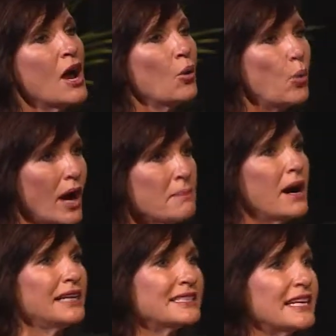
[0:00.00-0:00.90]
One
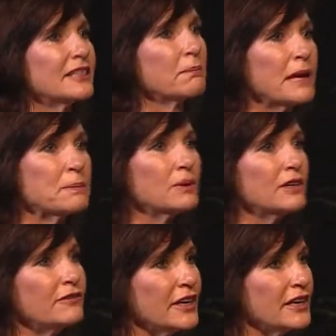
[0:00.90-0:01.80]
mindset that people
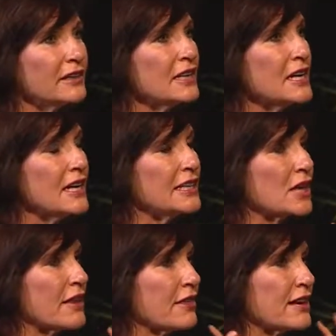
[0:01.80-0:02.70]
live in is,
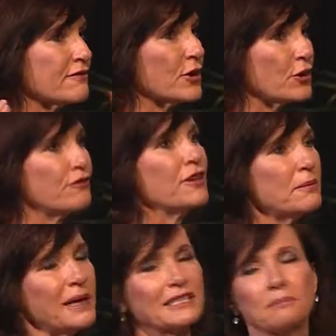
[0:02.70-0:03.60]
I think, a very
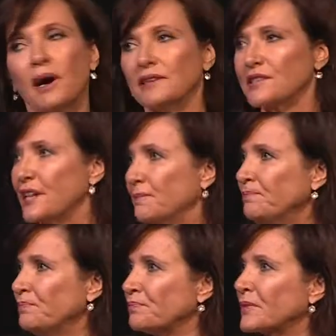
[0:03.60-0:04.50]
fear-based mindset.
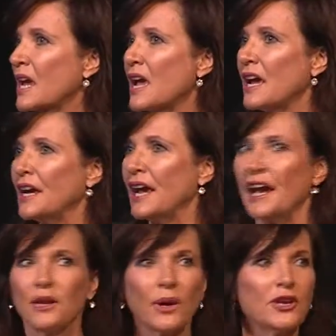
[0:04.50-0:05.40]

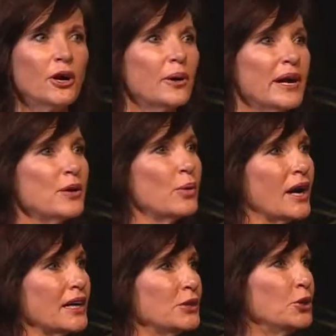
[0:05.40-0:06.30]
Anyone know
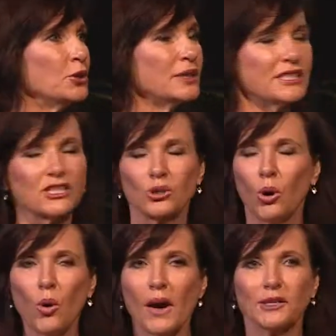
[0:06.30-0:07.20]
anyone who is just
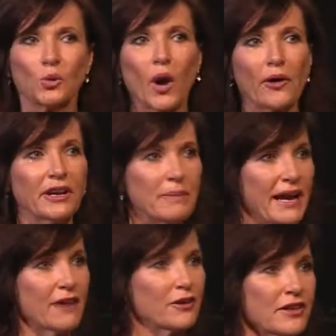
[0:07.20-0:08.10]
always worried about
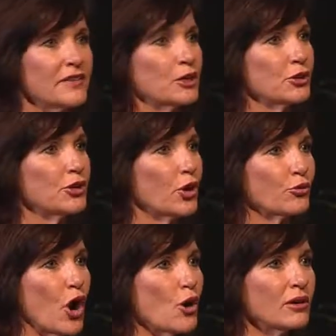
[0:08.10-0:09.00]
everything that could go
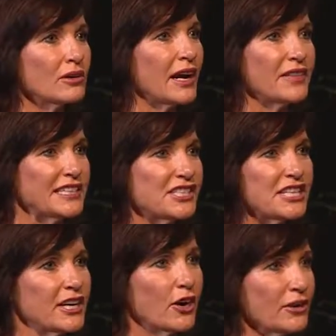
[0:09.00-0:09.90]
wrong and they
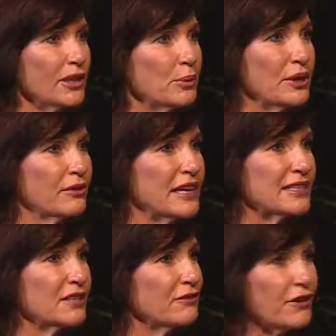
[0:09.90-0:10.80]
stick only with things
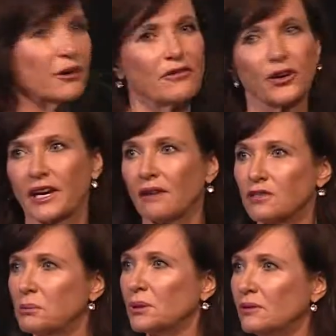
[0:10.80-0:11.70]
that are very, very
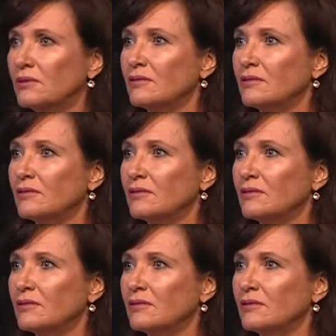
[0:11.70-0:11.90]
comfortable?